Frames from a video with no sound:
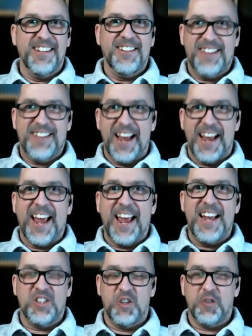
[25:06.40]

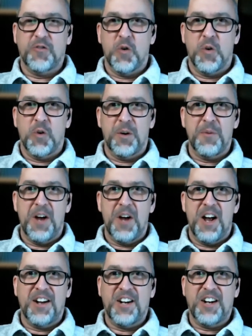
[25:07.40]
decades for
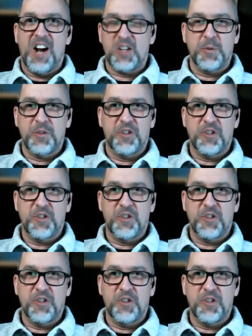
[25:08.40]
gospels